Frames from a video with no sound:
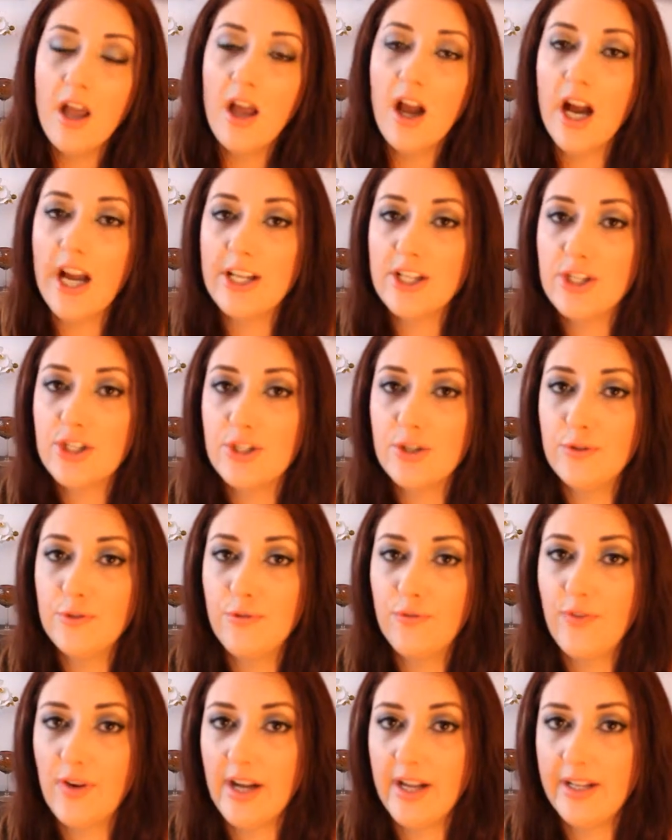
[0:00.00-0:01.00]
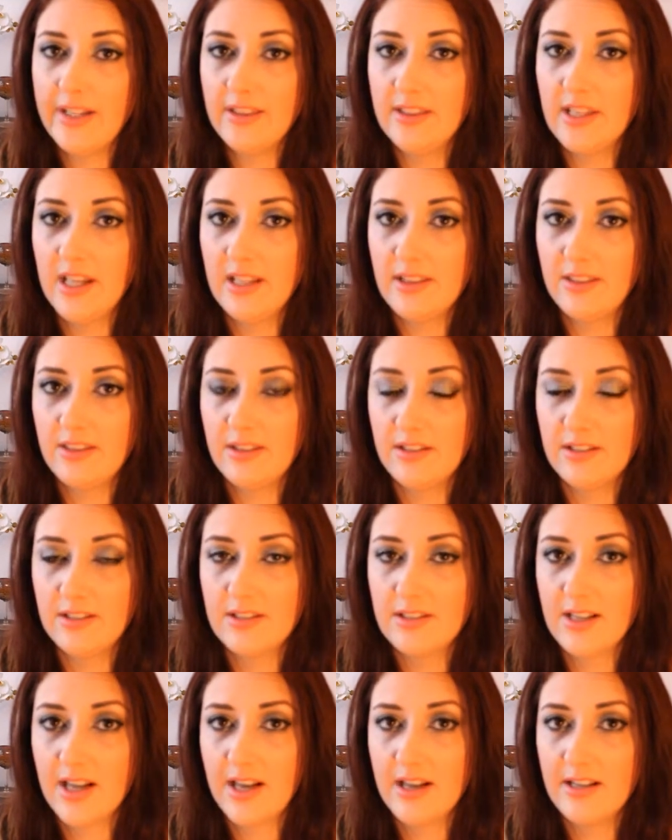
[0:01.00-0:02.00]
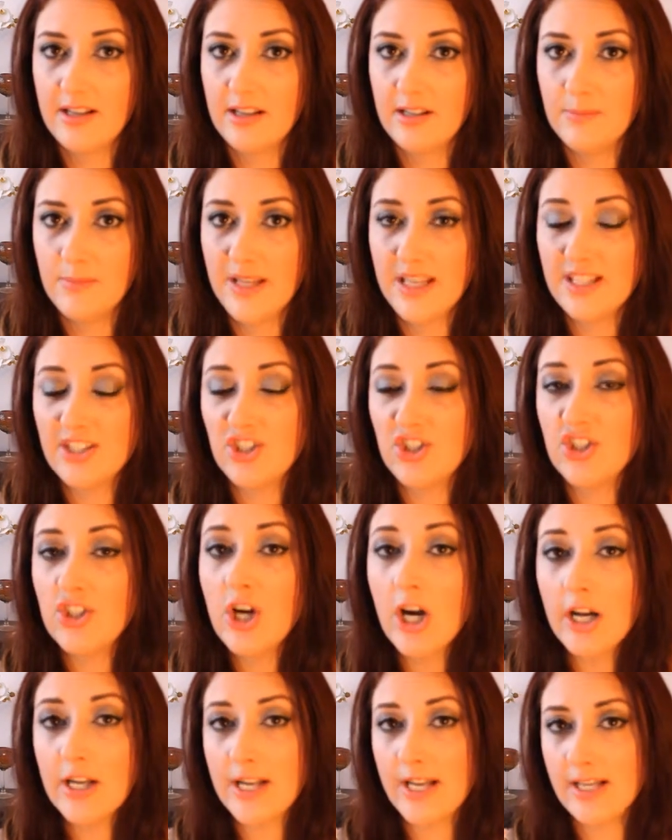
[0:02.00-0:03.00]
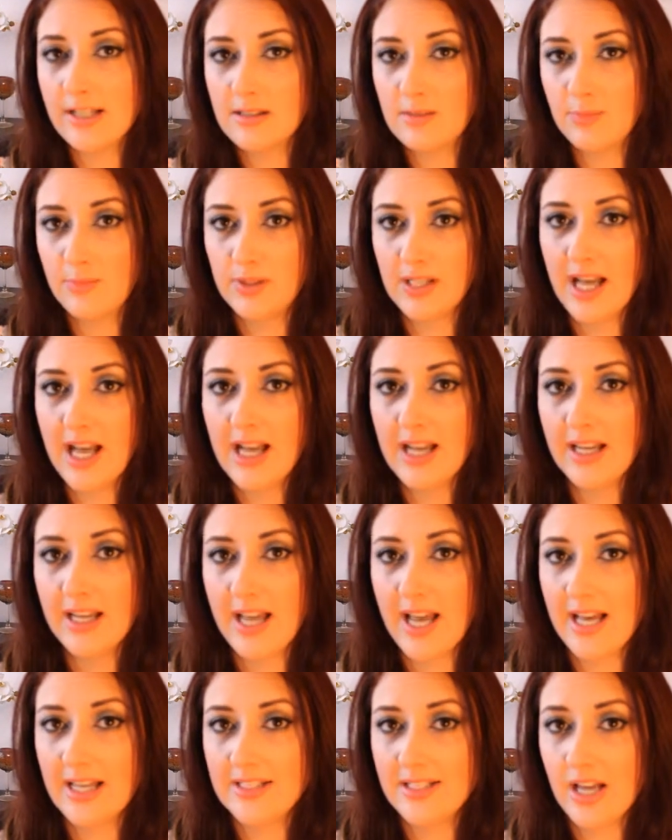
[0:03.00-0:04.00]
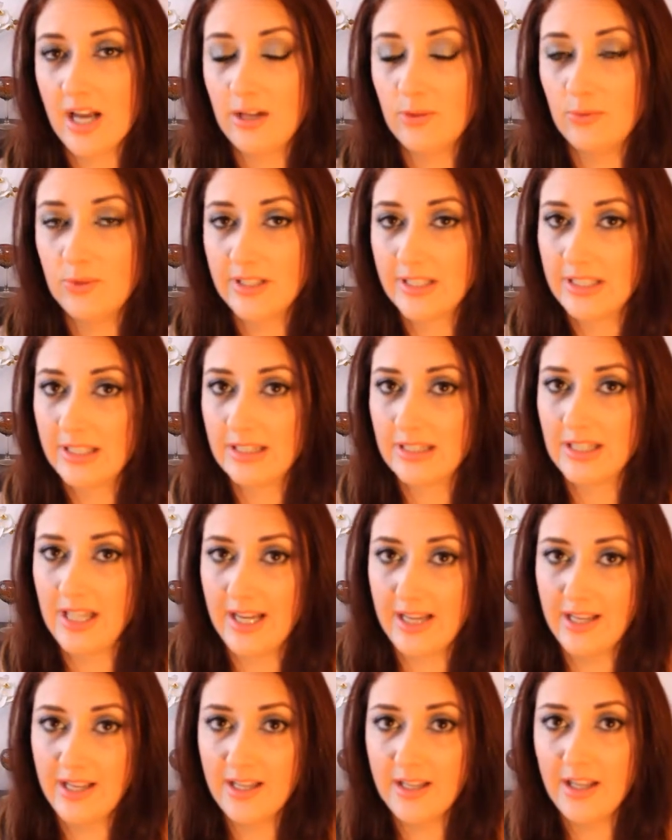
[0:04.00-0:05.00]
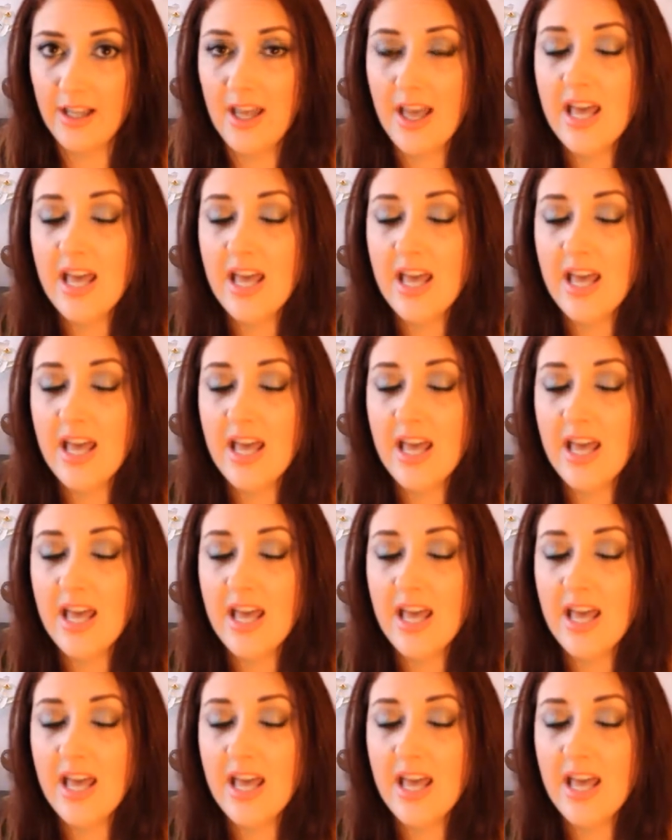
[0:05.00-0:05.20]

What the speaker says: I do find that this item is not as black as I would like.